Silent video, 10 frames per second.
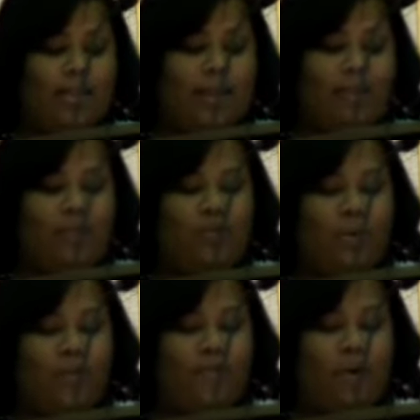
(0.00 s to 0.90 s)

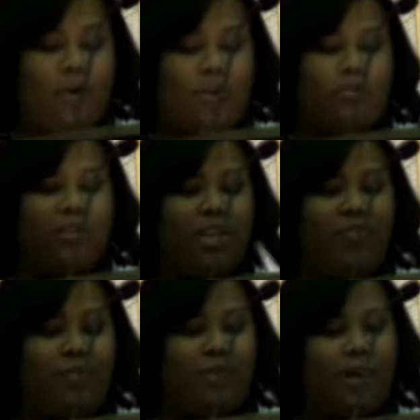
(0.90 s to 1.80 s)
7:24, New
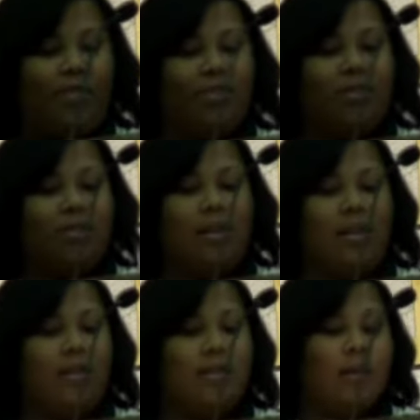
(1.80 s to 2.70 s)
Century Version
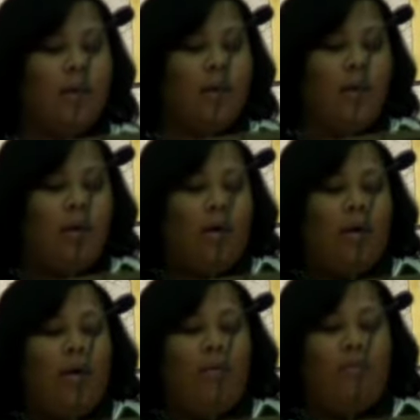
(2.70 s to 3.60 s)
says,
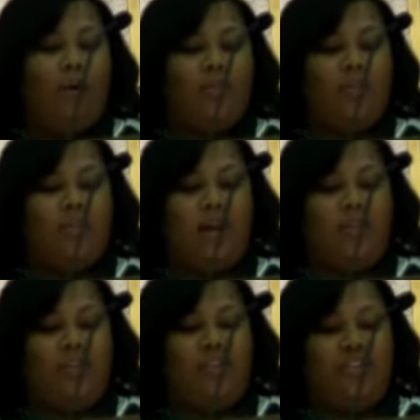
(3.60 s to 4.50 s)
Moses saw
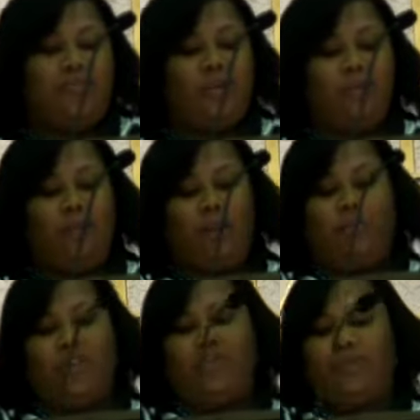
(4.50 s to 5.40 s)
the Egyptian
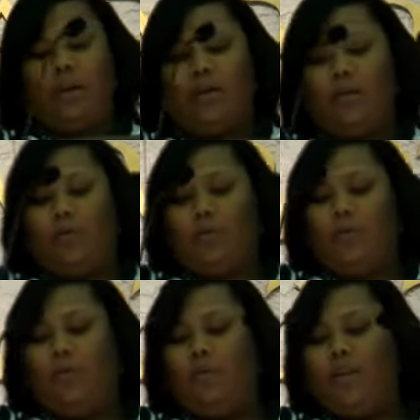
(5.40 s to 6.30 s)
being mistreated,
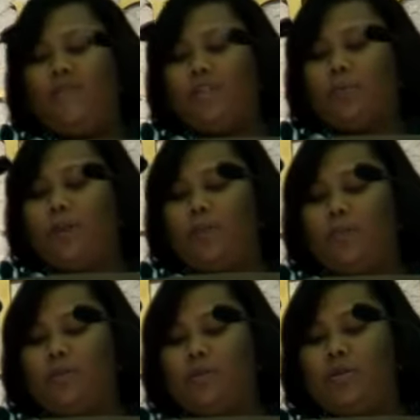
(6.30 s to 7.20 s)
one of his
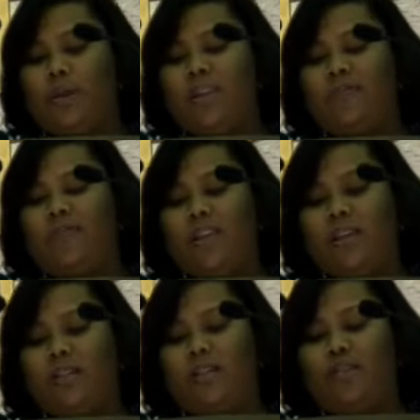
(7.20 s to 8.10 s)
people. So he
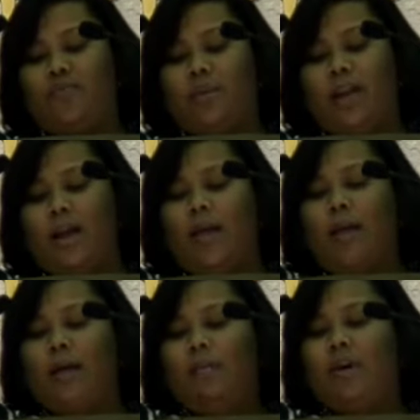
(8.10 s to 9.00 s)
defended the Israelites,
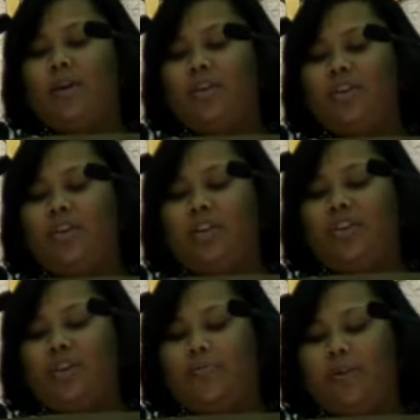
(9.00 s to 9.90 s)
punished the
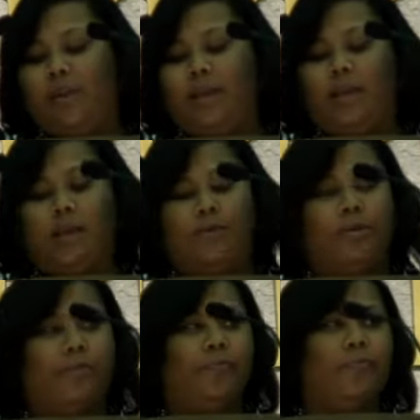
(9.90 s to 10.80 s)
Egyptian, and killed
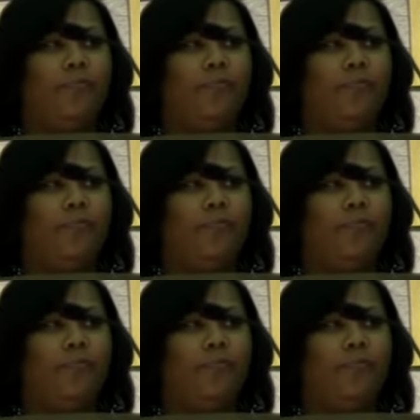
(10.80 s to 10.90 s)
him.